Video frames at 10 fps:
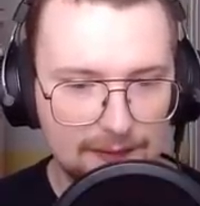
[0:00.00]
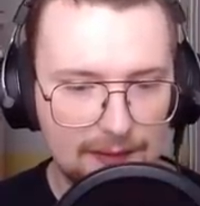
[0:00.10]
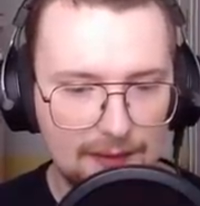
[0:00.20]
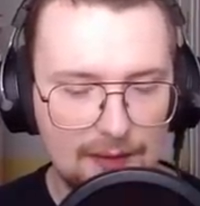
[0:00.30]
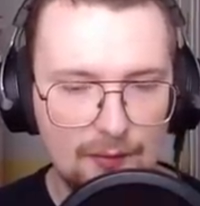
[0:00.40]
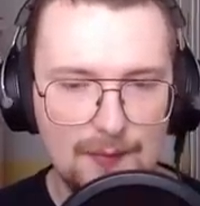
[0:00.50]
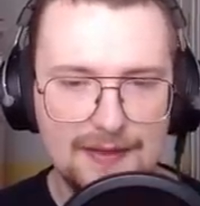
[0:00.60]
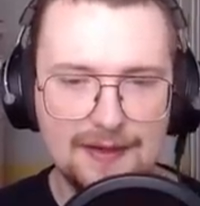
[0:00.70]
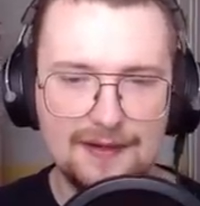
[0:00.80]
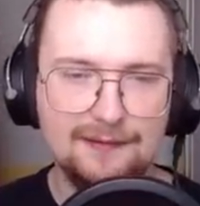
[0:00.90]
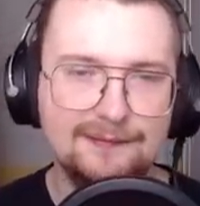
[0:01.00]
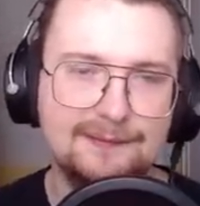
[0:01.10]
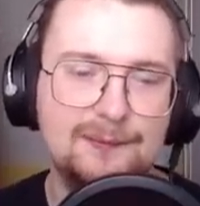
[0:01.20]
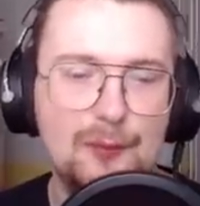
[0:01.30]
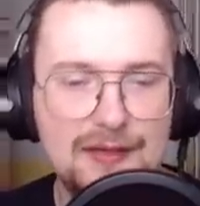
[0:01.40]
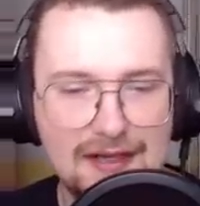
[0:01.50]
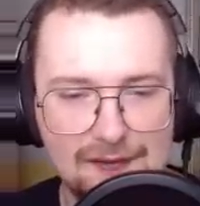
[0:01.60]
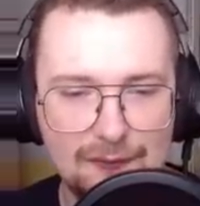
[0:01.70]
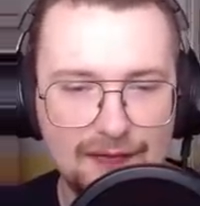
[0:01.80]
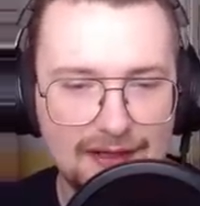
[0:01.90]
we'll be done. We'll be done
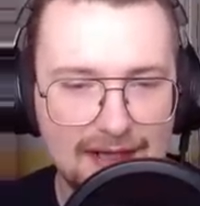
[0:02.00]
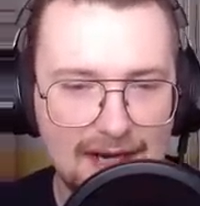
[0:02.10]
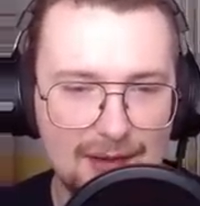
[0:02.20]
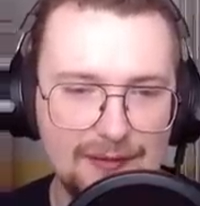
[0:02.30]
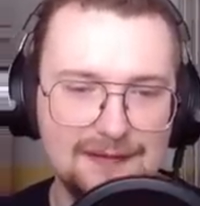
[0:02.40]
within the hour.